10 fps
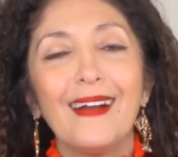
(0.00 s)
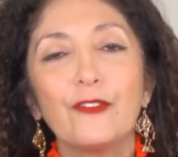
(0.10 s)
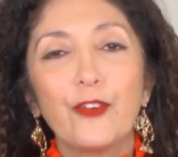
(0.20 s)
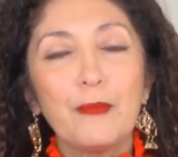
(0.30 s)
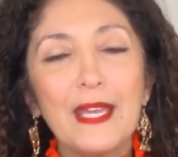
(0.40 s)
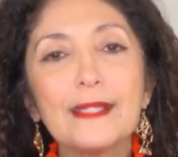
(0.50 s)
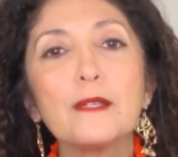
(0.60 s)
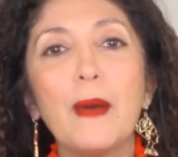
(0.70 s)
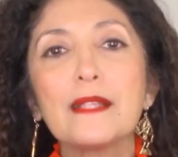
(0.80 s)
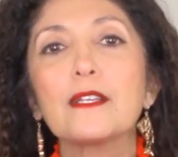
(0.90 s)
For me, it
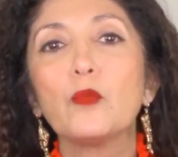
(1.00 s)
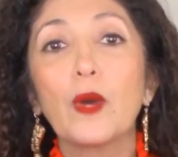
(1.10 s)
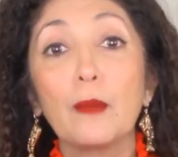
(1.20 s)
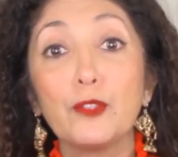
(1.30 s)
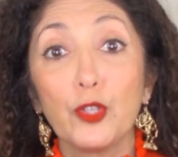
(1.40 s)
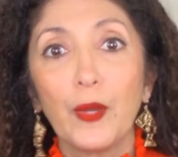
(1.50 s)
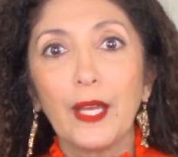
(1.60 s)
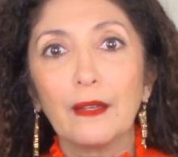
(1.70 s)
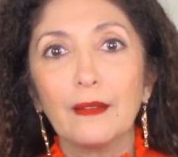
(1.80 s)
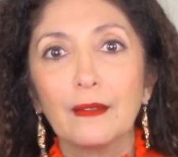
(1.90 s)
depends on what I'm
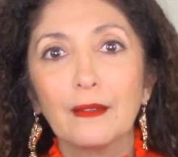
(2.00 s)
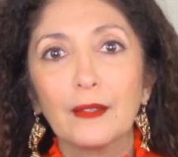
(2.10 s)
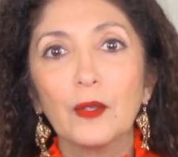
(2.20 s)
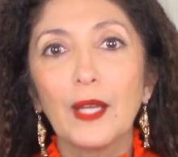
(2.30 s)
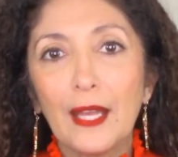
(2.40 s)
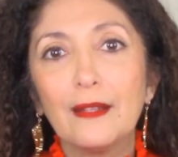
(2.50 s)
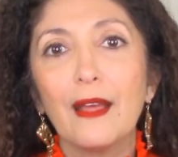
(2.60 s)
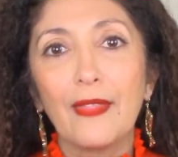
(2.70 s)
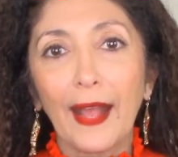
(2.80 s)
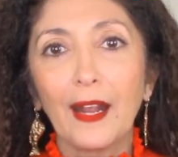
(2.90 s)
doing in
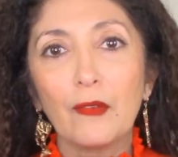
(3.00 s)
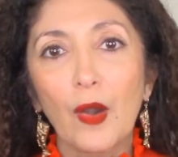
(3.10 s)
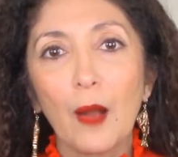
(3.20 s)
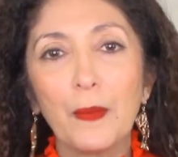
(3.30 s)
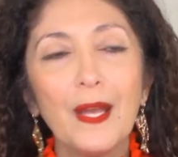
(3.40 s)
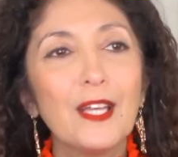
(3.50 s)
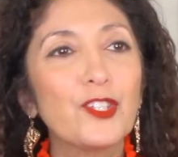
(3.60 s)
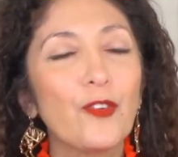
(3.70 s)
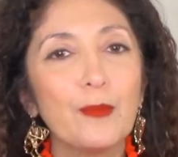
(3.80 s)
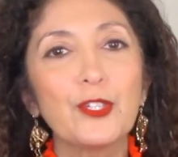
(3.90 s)
that cover up.
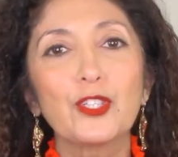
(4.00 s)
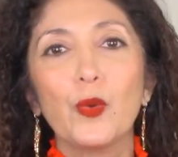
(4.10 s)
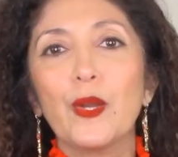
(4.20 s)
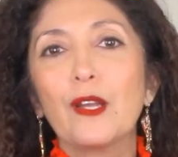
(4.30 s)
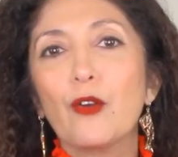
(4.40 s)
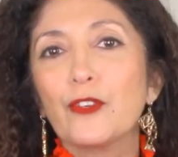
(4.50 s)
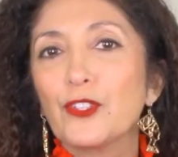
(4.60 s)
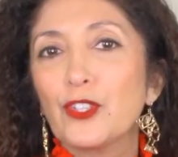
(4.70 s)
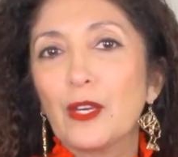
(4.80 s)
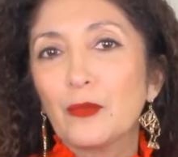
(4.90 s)
So if I'm just going over
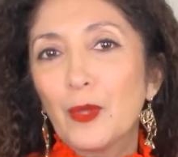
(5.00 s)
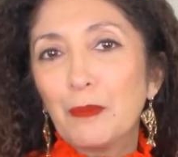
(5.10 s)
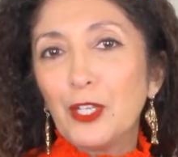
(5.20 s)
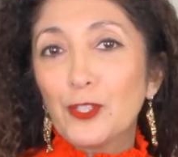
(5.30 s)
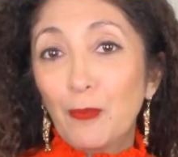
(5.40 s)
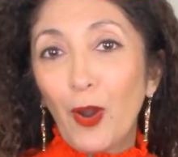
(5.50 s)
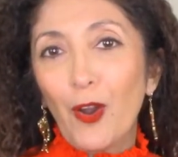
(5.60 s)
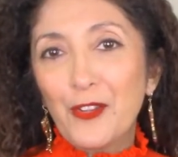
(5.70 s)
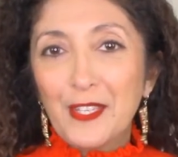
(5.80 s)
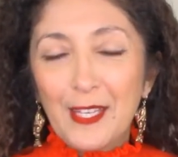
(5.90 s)
to the, the beach
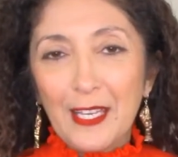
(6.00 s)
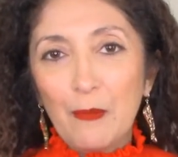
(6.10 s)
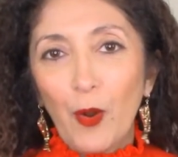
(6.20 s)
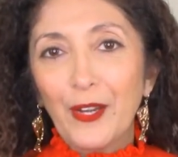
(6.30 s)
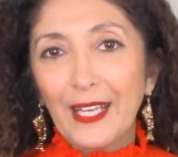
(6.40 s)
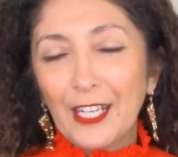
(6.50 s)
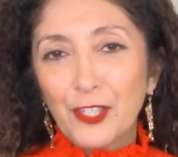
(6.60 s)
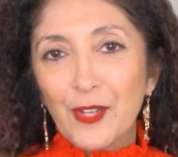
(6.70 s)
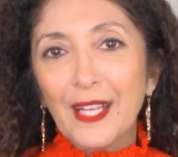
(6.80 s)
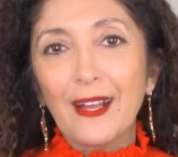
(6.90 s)
bar, the tiki bar to get a
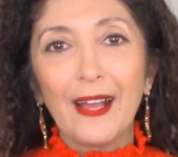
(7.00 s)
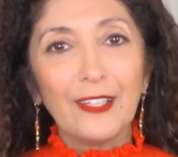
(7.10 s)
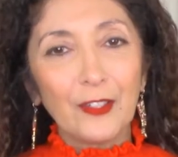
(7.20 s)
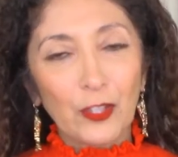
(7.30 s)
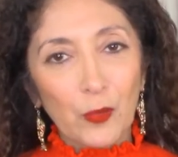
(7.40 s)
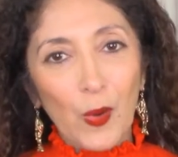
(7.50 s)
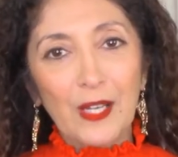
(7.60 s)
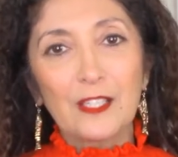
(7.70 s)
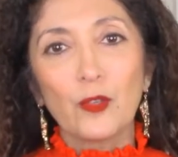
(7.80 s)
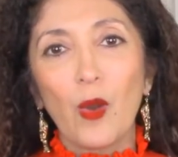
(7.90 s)
drink, you can throw
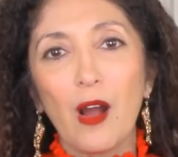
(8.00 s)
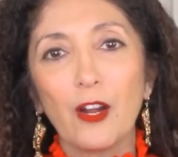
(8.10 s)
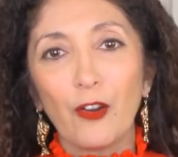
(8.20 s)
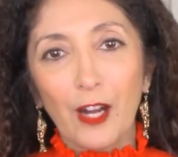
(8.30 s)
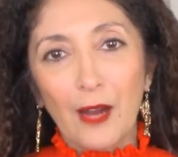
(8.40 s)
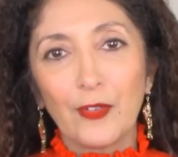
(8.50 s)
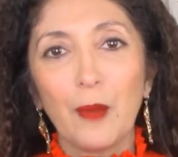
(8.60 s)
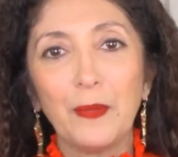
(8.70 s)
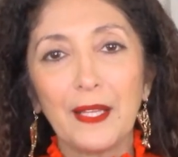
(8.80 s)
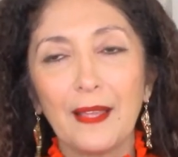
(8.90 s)
on a sarong or a cover
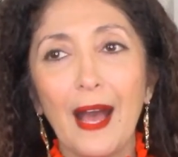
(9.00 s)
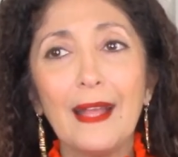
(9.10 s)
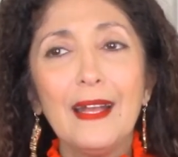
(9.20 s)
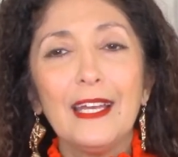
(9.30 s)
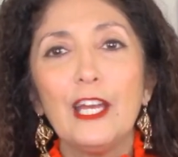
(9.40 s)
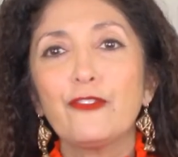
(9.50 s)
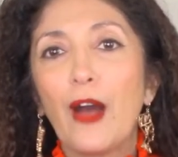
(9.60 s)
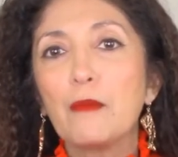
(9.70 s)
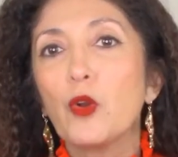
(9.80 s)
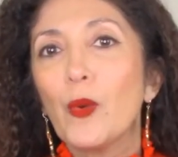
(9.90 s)
up like that. If
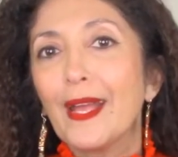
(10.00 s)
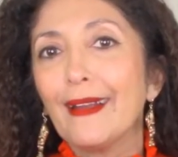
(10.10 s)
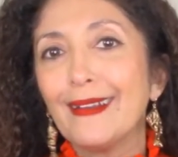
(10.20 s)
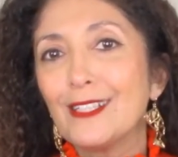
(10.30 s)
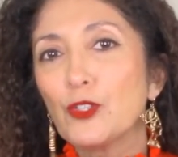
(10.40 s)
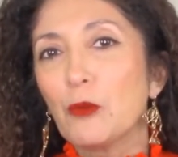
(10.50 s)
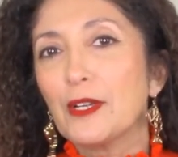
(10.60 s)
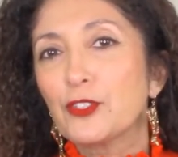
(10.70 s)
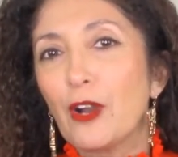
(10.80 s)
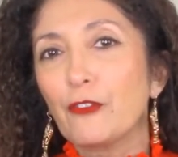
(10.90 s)
I'm going into a
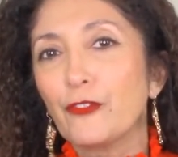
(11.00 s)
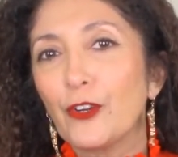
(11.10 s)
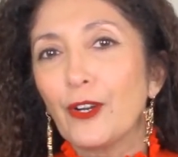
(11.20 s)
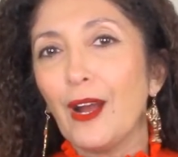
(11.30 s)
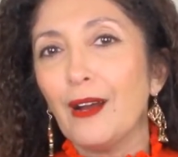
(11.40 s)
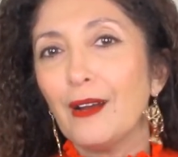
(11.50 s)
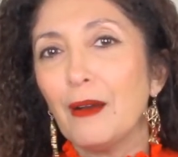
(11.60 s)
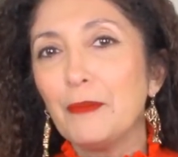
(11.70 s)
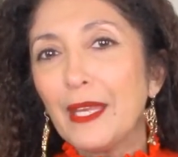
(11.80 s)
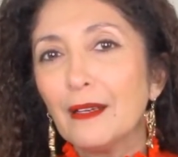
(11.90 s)
restaurant for
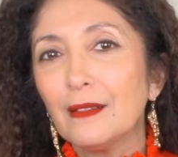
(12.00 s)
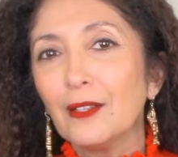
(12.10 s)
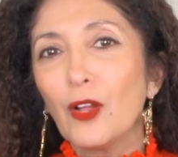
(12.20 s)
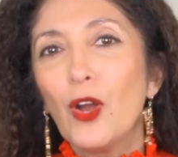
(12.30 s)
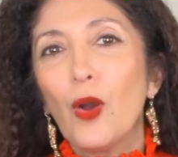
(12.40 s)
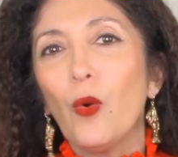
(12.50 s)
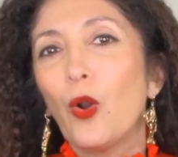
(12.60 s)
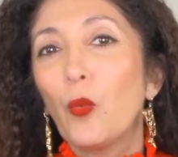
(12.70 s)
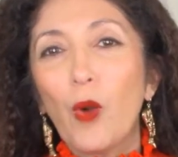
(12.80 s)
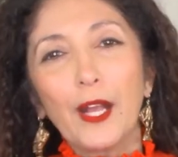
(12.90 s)
a meal
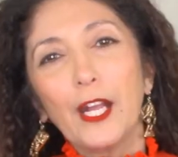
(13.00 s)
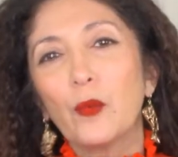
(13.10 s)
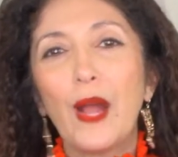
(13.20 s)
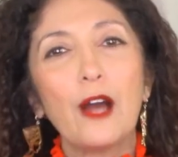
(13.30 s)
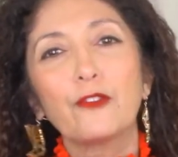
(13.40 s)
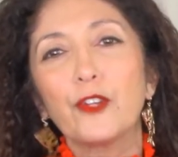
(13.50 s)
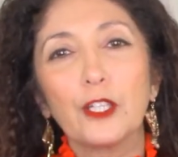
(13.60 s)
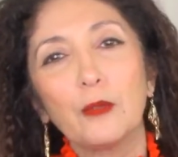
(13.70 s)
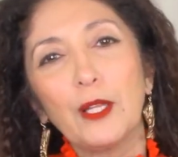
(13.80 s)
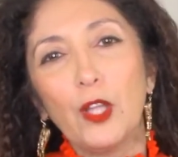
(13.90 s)
or walking around for a
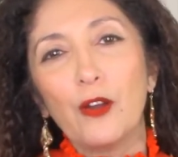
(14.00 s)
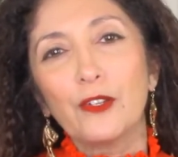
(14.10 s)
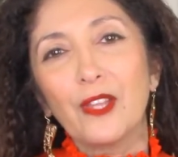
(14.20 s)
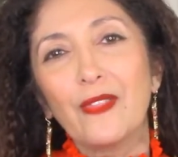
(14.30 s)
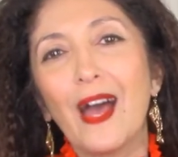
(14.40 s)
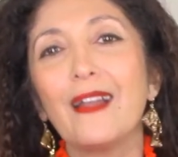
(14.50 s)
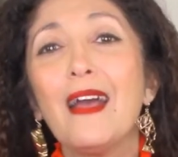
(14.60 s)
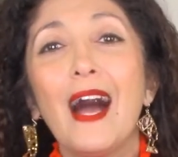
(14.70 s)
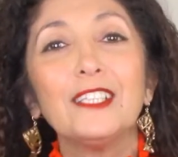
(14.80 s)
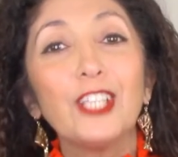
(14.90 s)
little bit longer than that,
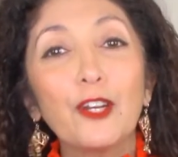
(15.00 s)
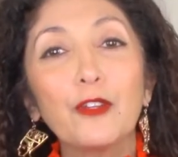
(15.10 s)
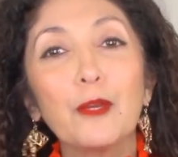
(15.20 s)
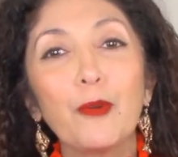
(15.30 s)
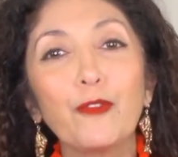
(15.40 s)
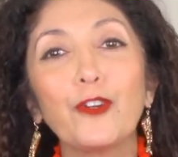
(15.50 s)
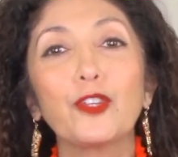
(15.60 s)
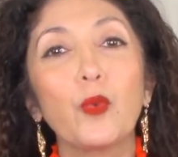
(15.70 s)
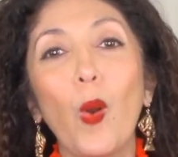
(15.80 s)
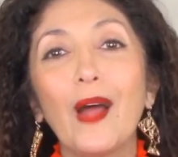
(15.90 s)
I generally prefer to
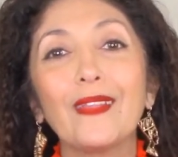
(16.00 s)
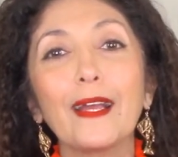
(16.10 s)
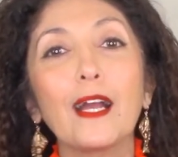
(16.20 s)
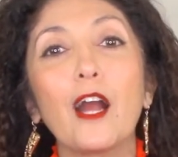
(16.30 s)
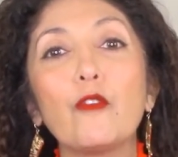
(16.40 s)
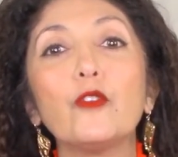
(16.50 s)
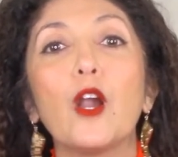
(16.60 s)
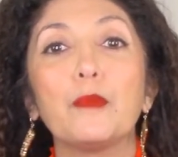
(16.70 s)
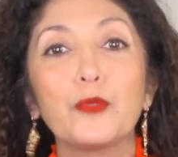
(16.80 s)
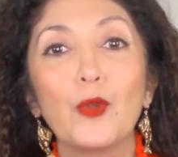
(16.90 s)
throw on like a cover
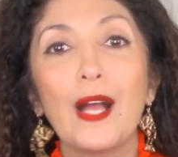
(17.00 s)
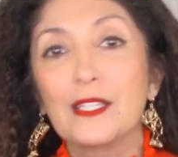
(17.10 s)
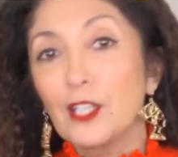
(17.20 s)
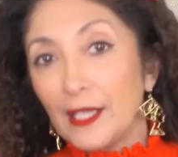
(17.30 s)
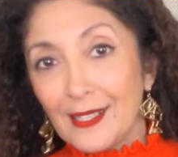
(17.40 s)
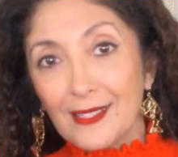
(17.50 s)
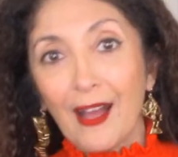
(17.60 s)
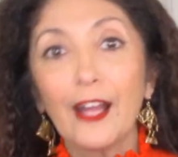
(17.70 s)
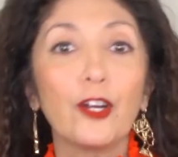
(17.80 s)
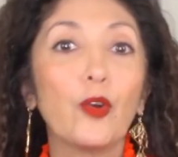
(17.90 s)
up dress, an
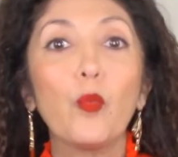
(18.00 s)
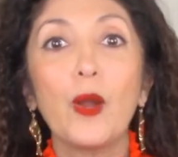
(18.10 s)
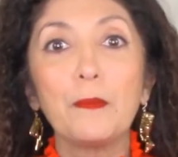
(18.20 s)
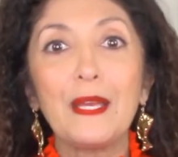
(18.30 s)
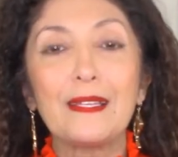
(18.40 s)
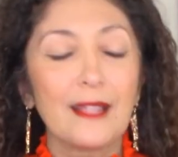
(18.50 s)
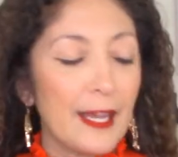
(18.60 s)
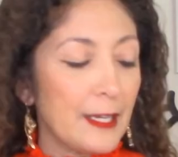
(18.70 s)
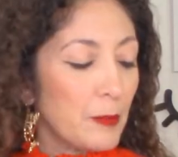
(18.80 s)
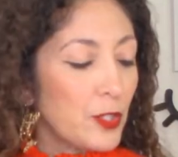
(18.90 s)
entire one piece
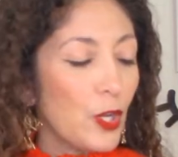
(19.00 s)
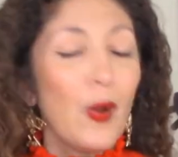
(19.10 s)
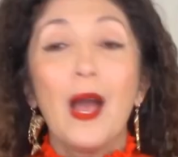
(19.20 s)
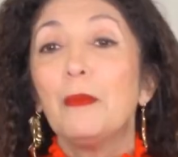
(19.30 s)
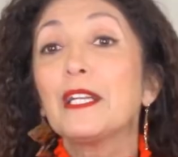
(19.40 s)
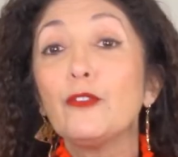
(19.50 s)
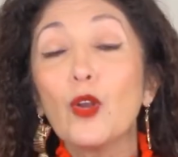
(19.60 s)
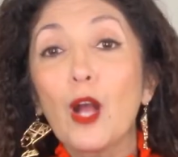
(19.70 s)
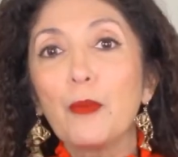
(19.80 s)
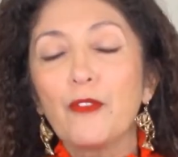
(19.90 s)
item. So I'm gonna give you
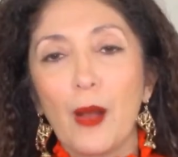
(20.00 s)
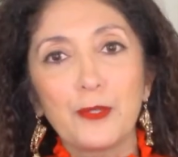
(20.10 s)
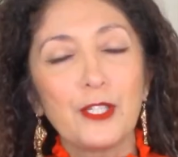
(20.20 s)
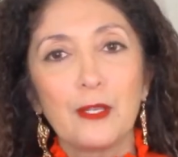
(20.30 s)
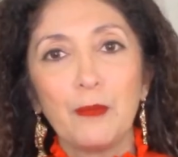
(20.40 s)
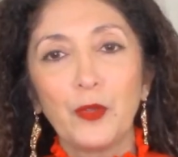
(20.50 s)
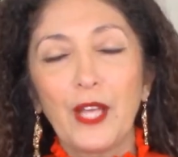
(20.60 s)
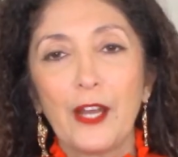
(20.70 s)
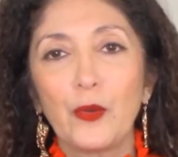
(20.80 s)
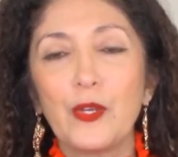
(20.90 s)
a couple of options in both
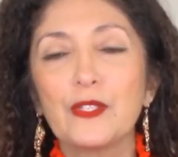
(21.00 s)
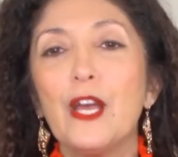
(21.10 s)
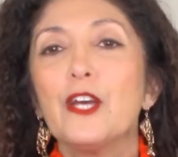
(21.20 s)
categories.